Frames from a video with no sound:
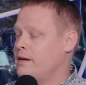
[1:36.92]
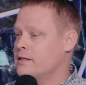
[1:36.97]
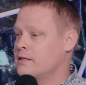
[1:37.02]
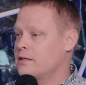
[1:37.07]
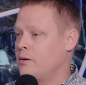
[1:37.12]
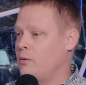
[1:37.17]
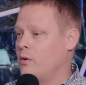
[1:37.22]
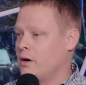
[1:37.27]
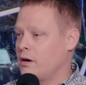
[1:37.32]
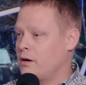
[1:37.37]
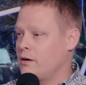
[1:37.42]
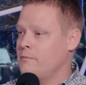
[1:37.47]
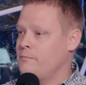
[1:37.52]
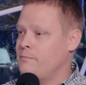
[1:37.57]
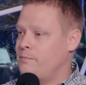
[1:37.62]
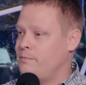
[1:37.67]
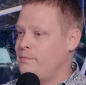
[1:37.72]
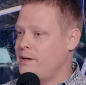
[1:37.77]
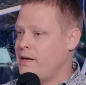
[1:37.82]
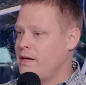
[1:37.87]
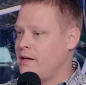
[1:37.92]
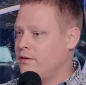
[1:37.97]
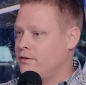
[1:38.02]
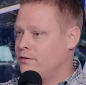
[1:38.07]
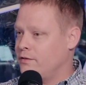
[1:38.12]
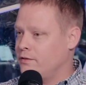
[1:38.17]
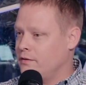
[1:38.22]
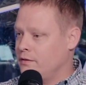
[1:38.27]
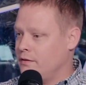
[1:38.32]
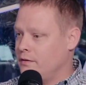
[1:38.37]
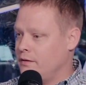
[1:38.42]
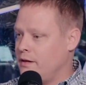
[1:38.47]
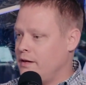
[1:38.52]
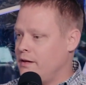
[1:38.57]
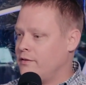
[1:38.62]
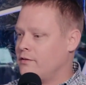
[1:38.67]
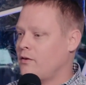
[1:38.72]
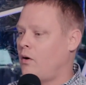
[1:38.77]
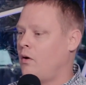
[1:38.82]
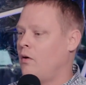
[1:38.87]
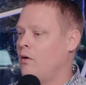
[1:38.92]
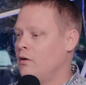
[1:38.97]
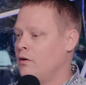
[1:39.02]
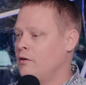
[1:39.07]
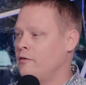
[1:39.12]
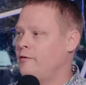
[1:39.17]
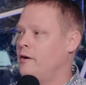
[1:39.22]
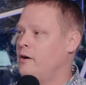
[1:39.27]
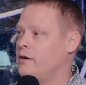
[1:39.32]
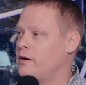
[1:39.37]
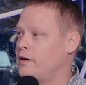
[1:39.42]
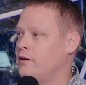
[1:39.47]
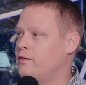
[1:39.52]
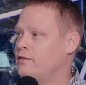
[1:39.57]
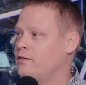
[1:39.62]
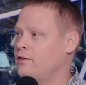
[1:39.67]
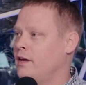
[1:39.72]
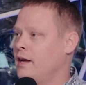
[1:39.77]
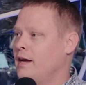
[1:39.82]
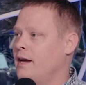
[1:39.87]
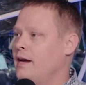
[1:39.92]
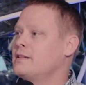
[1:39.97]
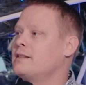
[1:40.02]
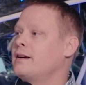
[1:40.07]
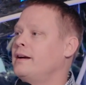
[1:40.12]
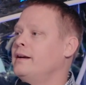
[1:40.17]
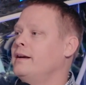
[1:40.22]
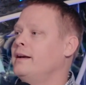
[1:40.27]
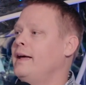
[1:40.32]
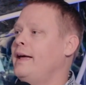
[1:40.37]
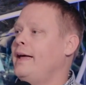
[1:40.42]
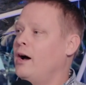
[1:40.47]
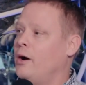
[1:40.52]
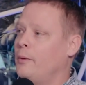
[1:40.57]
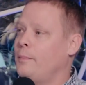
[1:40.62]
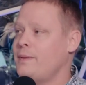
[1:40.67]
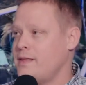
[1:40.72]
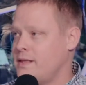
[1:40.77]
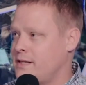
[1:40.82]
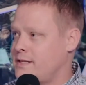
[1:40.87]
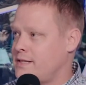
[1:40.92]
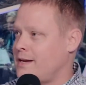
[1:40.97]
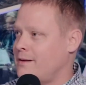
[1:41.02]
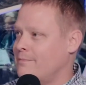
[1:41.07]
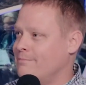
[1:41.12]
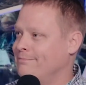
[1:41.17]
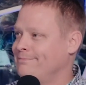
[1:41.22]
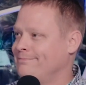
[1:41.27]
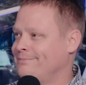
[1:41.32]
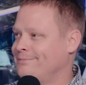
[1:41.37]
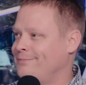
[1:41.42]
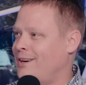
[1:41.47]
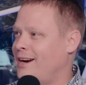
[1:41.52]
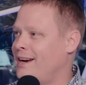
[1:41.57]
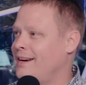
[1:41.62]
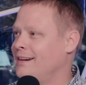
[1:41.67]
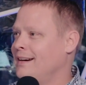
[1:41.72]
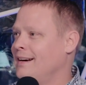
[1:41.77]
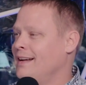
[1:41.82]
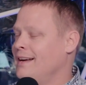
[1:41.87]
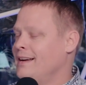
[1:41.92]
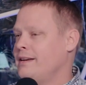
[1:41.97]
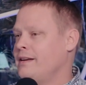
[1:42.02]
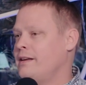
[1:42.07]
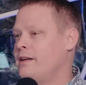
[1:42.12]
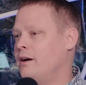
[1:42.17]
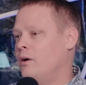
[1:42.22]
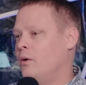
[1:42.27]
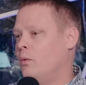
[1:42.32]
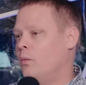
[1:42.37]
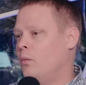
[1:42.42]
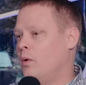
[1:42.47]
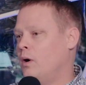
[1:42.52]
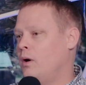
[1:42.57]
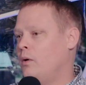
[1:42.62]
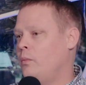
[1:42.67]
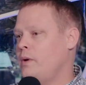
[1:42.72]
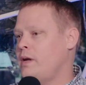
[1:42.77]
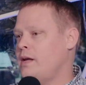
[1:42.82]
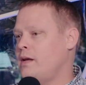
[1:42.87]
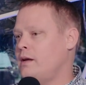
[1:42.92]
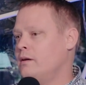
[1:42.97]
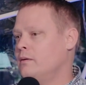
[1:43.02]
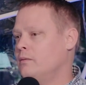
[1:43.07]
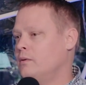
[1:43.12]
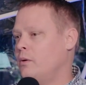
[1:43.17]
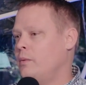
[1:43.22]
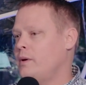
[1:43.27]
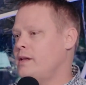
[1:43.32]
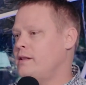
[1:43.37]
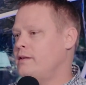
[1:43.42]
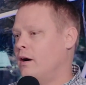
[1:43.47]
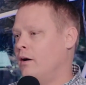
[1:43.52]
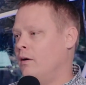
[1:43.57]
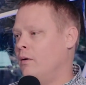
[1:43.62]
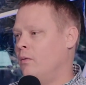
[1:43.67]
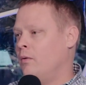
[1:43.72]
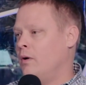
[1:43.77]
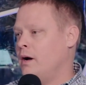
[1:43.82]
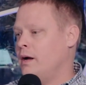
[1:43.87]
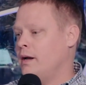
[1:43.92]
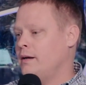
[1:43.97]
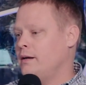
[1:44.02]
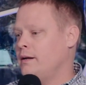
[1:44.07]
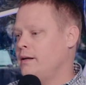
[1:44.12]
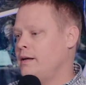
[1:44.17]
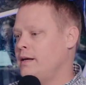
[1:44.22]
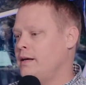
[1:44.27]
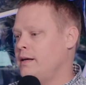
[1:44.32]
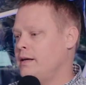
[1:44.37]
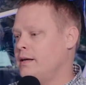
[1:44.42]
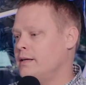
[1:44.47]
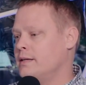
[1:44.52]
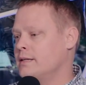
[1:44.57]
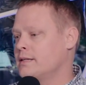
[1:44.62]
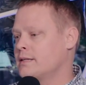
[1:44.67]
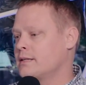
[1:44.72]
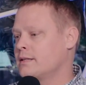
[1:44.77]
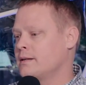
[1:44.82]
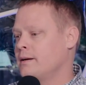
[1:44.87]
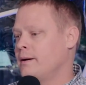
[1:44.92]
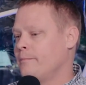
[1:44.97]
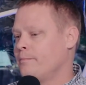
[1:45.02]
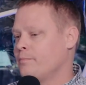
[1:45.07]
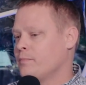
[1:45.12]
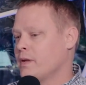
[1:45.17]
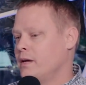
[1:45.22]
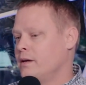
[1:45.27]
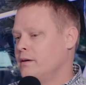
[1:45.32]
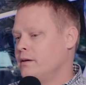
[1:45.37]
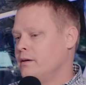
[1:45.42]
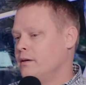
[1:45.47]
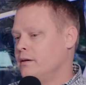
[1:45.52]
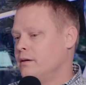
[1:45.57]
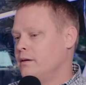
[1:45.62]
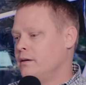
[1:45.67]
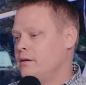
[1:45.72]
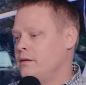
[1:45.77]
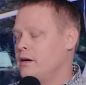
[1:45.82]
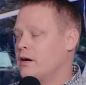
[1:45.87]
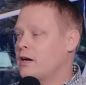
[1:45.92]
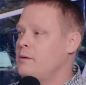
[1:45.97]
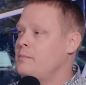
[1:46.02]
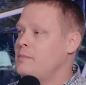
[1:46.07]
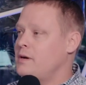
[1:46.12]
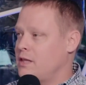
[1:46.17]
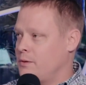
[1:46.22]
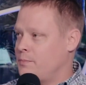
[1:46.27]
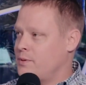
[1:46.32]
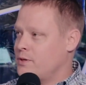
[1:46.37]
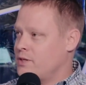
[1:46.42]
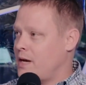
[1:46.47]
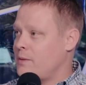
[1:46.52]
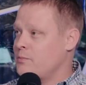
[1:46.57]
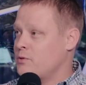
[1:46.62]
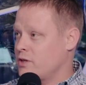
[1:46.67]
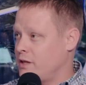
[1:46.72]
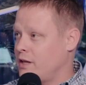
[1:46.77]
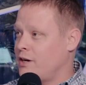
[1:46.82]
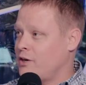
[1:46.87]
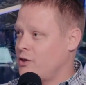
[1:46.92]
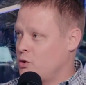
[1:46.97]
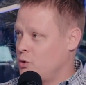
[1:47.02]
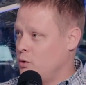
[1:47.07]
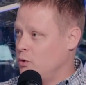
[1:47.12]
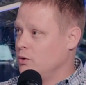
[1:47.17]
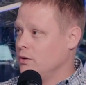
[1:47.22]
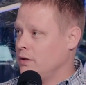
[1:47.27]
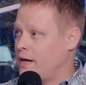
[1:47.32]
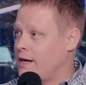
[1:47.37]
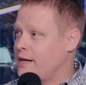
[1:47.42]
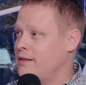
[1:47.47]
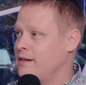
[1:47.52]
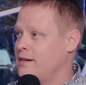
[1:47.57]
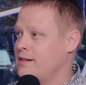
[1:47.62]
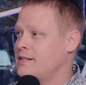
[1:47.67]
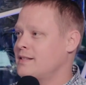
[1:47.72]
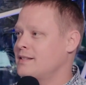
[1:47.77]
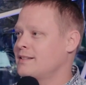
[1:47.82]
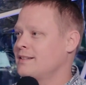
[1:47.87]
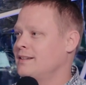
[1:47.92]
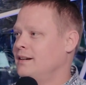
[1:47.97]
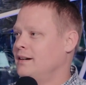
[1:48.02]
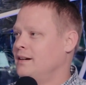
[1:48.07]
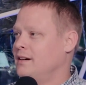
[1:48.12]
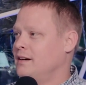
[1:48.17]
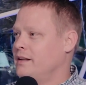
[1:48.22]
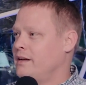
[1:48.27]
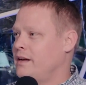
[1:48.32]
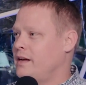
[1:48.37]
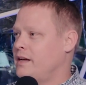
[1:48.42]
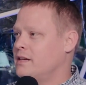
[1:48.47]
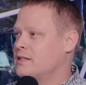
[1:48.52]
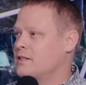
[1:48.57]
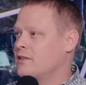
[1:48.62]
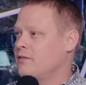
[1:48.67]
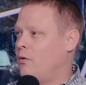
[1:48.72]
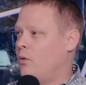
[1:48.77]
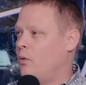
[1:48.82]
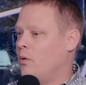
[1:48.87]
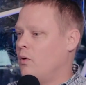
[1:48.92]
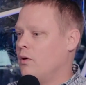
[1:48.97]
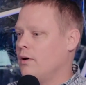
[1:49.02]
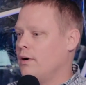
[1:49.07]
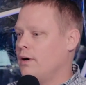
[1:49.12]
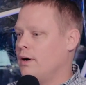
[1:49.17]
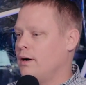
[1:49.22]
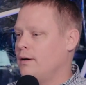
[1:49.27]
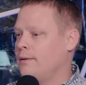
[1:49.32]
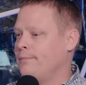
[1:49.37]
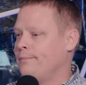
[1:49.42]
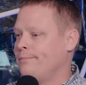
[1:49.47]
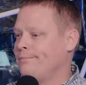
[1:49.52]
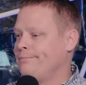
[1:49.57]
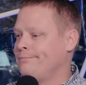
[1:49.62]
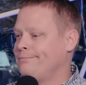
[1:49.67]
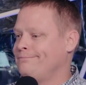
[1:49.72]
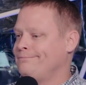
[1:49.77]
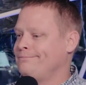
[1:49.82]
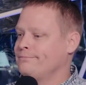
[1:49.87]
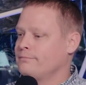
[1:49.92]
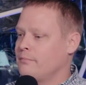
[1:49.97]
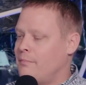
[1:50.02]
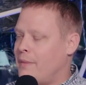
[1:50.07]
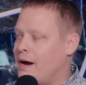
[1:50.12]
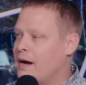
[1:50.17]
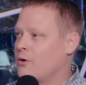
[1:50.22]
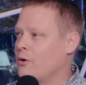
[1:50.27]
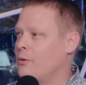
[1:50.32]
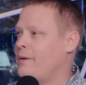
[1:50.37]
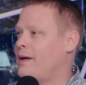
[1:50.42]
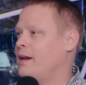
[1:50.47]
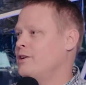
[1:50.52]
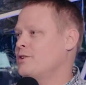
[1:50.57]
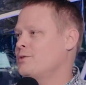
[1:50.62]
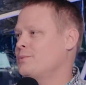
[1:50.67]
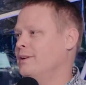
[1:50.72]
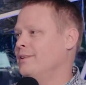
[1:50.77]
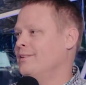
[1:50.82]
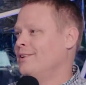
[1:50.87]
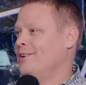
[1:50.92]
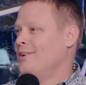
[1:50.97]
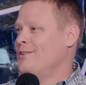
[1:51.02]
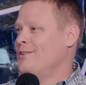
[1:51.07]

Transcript: Because the worker bee its whole focus is on helping the team, right? What we don't want is there can be the perception that a tool like this is for micromanagement